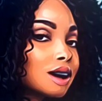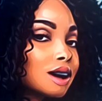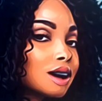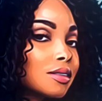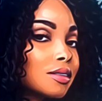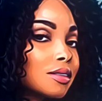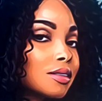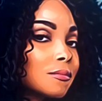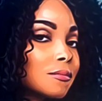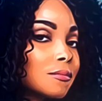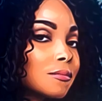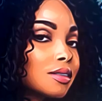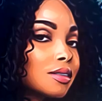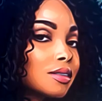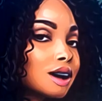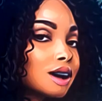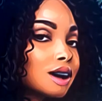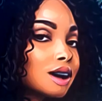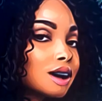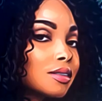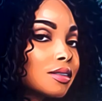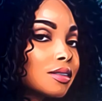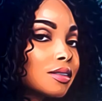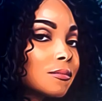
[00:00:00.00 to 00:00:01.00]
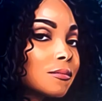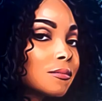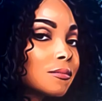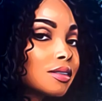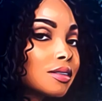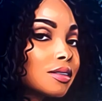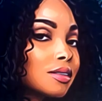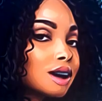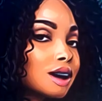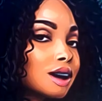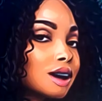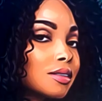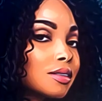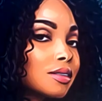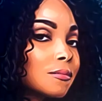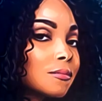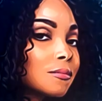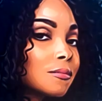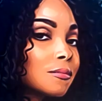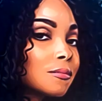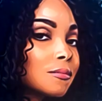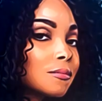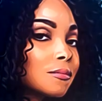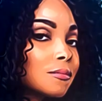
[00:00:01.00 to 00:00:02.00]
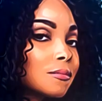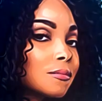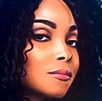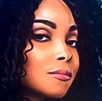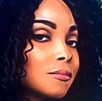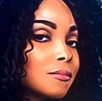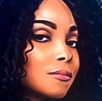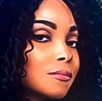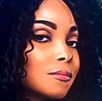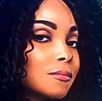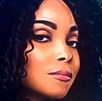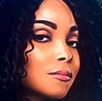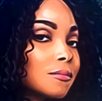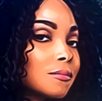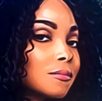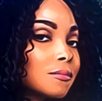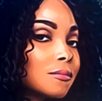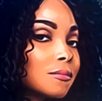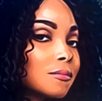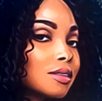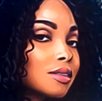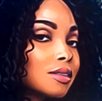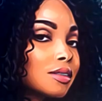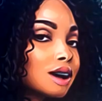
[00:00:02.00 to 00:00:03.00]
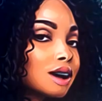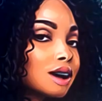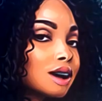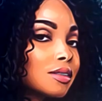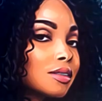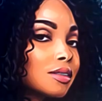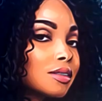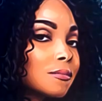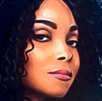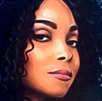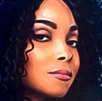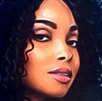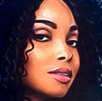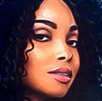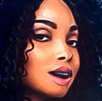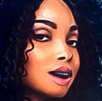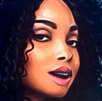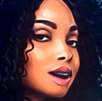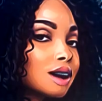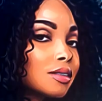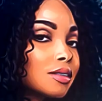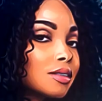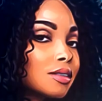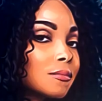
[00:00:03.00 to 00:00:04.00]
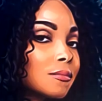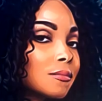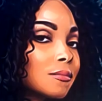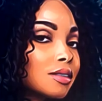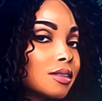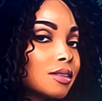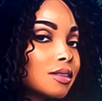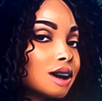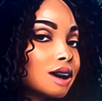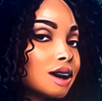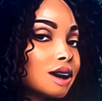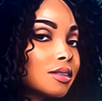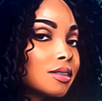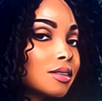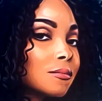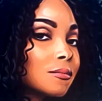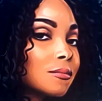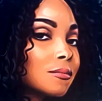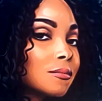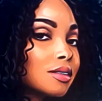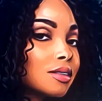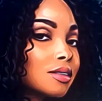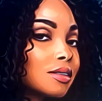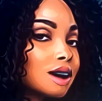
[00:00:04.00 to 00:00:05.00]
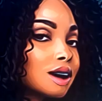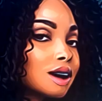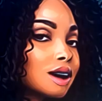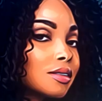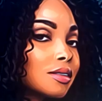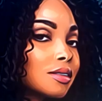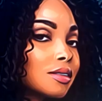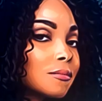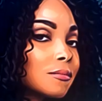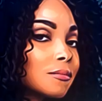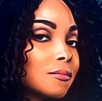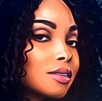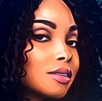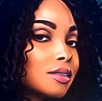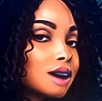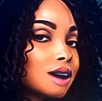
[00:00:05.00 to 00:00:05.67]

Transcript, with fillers: I don't like that because the thing is, people like Ben with that sweet personality,